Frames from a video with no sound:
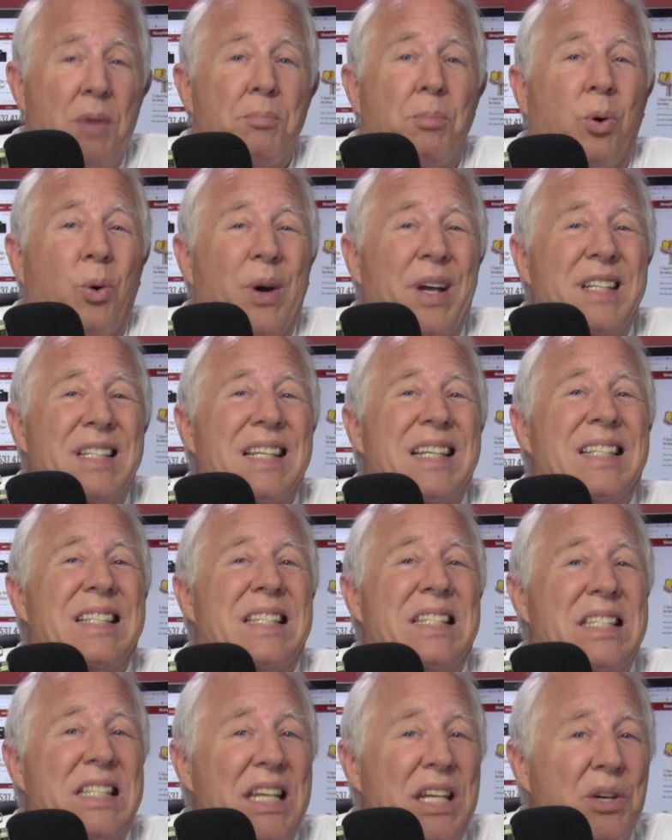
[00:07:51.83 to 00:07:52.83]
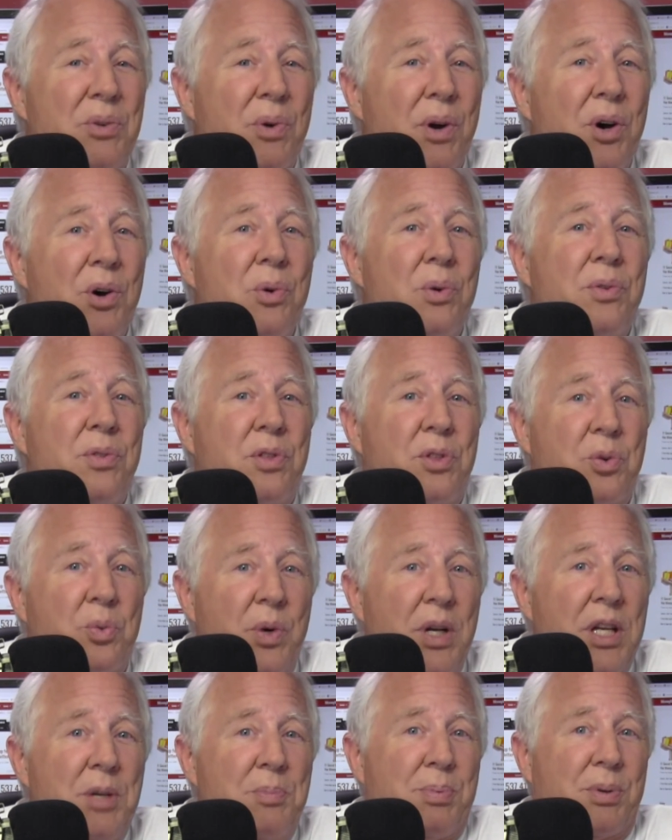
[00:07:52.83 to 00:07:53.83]

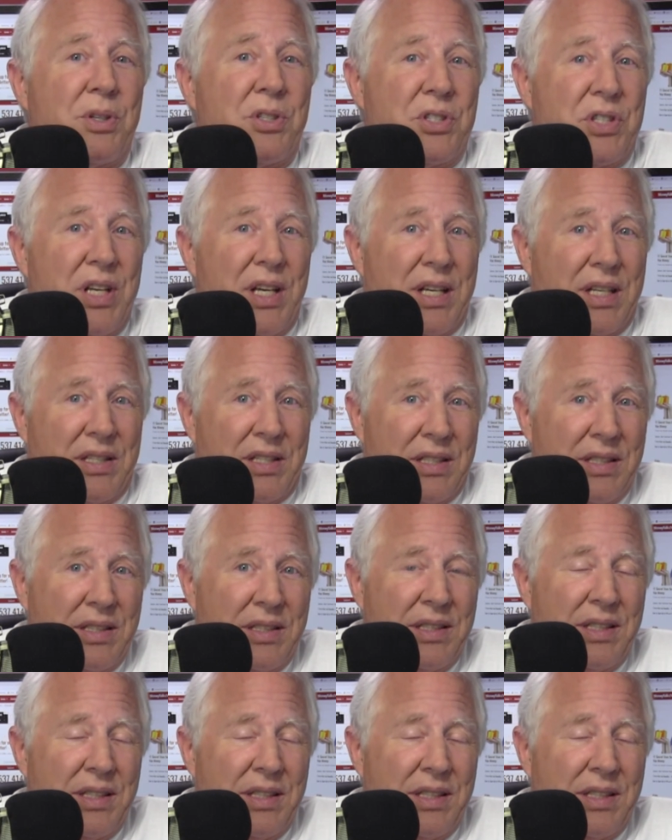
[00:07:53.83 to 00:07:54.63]
0.03%.